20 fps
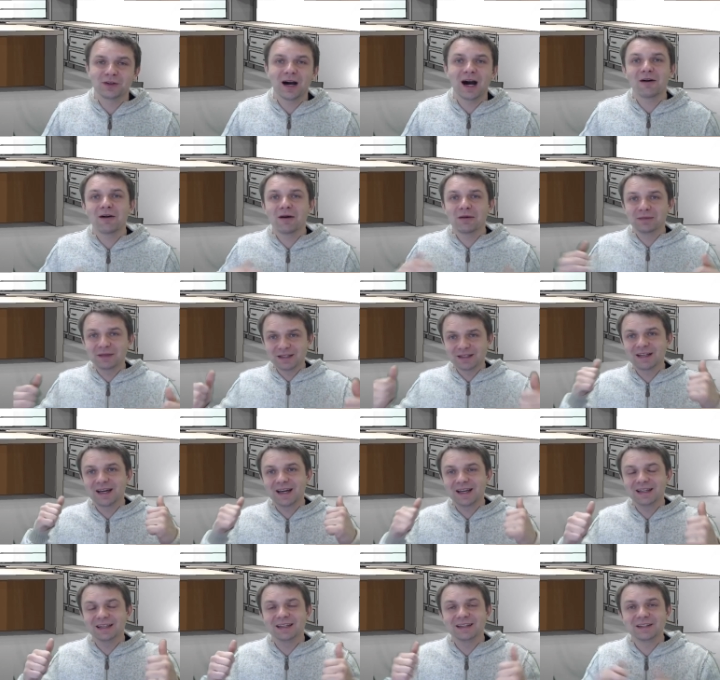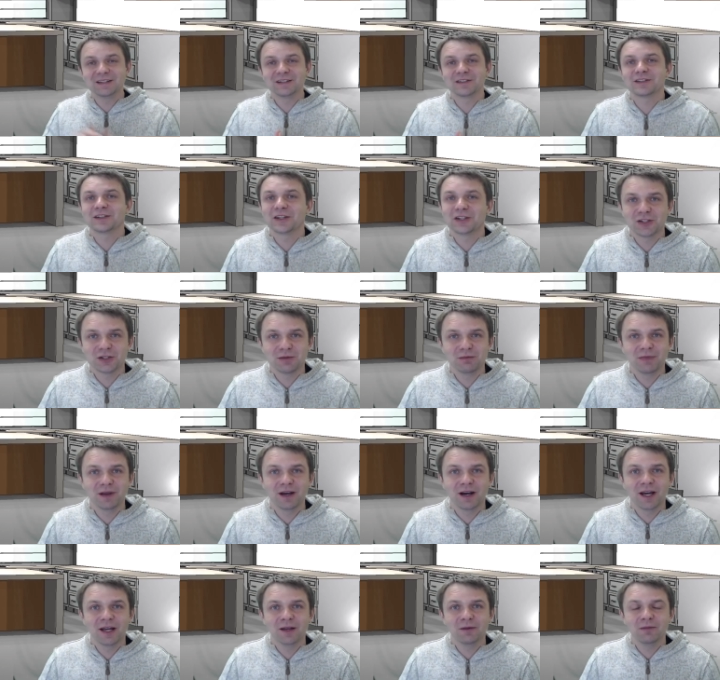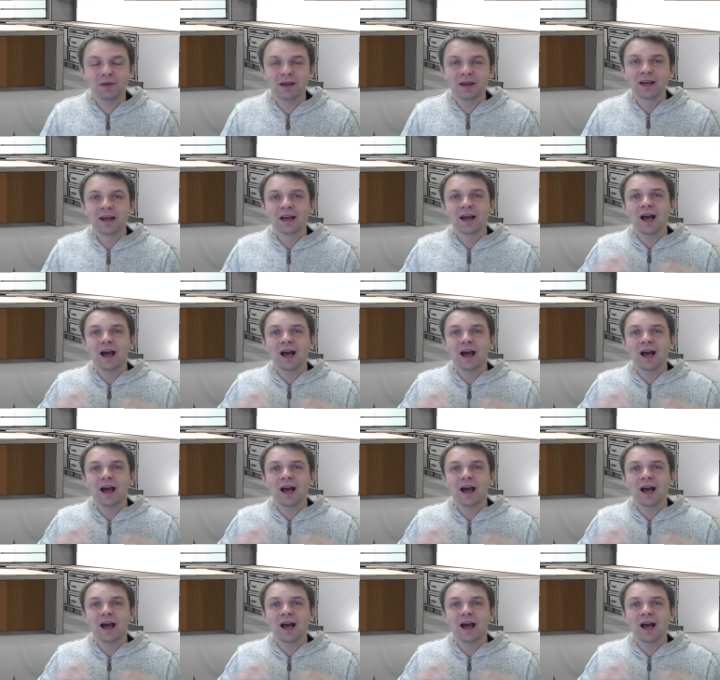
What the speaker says: how I'm designing this kitchen behind me.